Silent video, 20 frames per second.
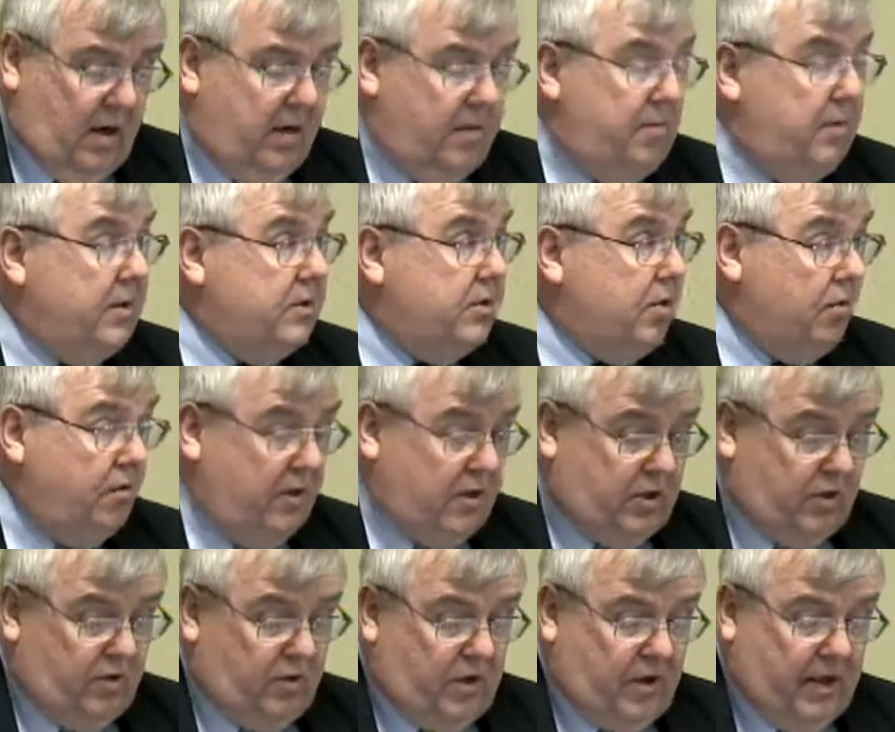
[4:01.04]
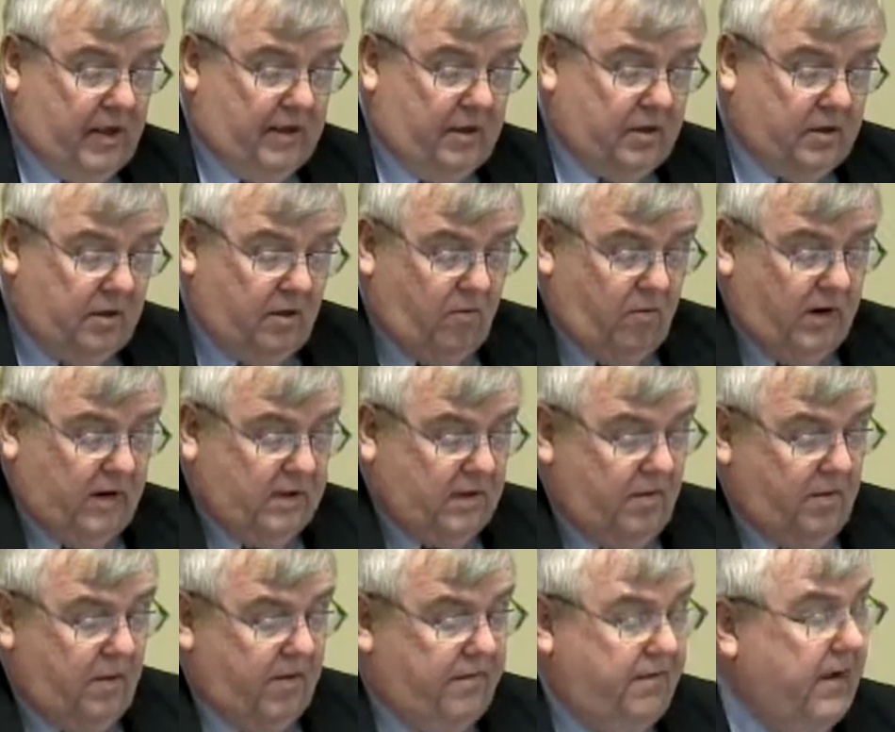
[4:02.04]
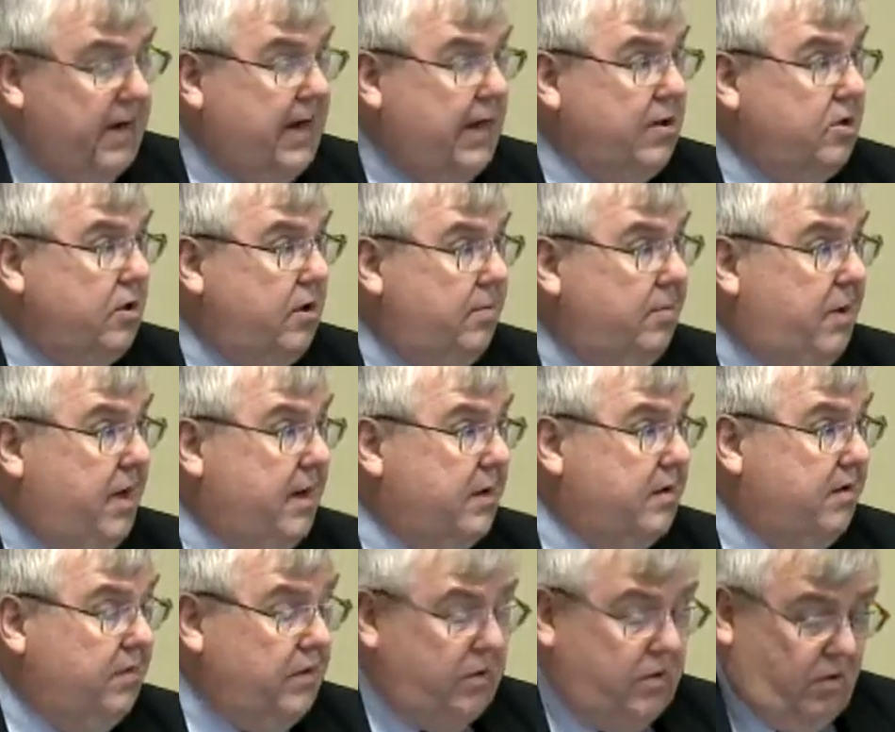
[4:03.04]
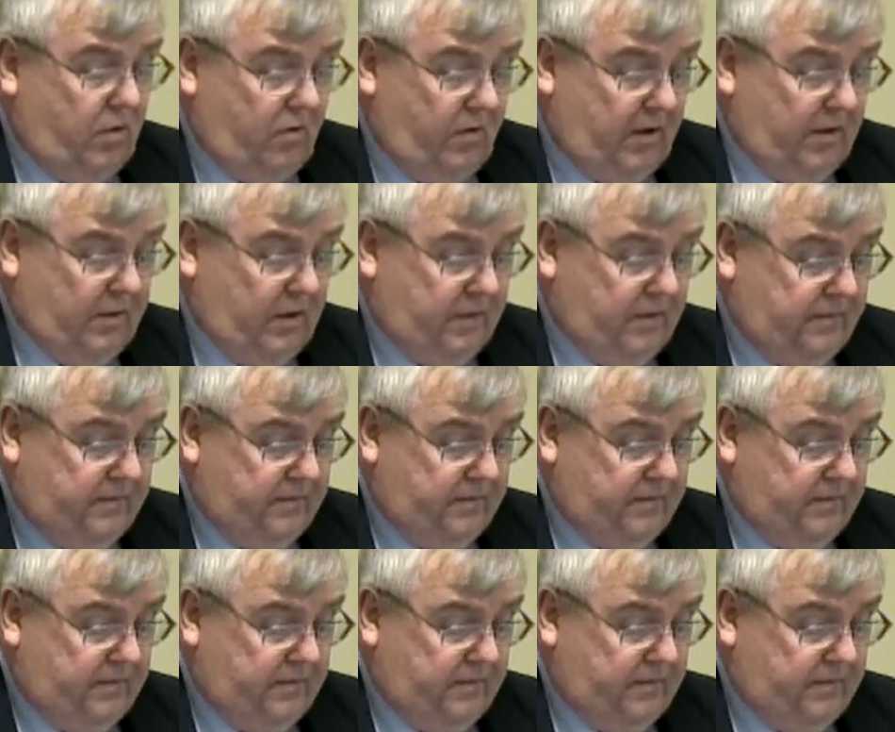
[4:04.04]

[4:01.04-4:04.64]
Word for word: Mr. Gryczan, would you like to summarize some of the financial impacts of this agreement?